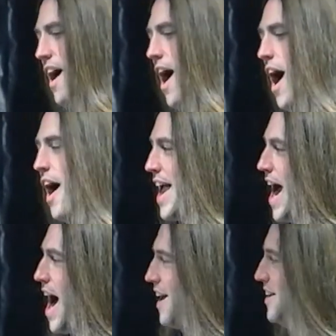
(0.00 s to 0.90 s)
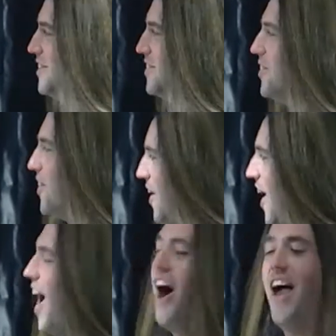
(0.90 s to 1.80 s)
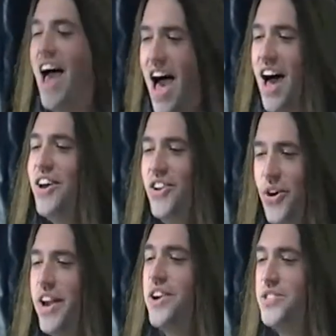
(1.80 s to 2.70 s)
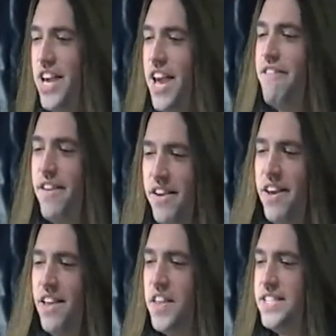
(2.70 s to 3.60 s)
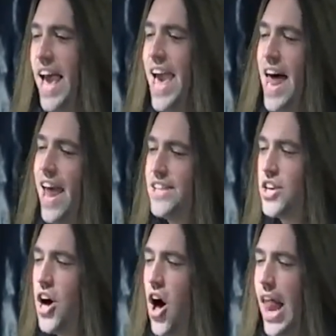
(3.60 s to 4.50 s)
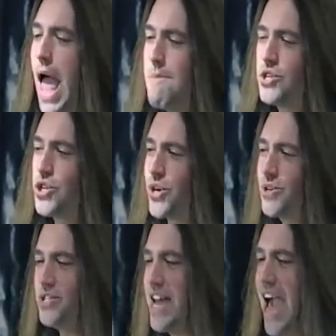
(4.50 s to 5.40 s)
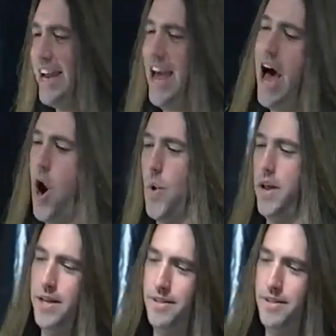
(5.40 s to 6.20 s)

Oh, yeah. Oh, yeah. New Year's Eve. The day I like to call Amateur's Night Out.